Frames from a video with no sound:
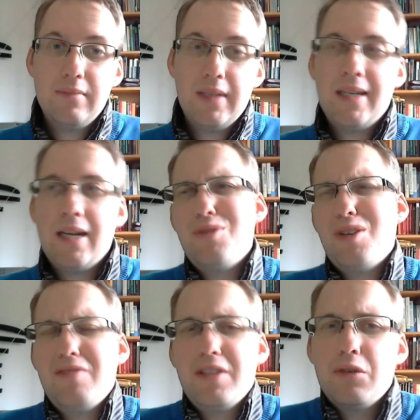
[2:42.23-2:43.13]
And I
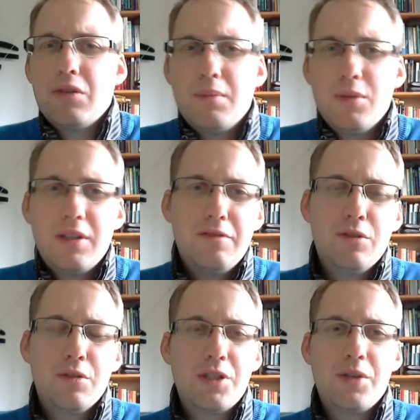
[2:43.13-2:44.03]
roughly know what I'm looking
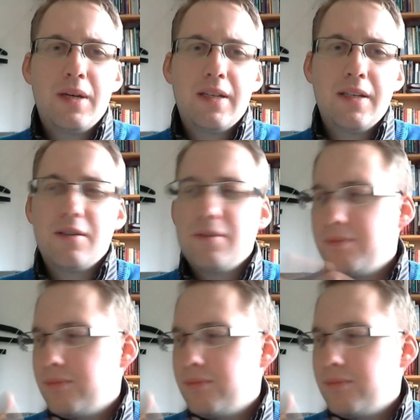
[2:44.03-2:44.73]
for, so I, you know.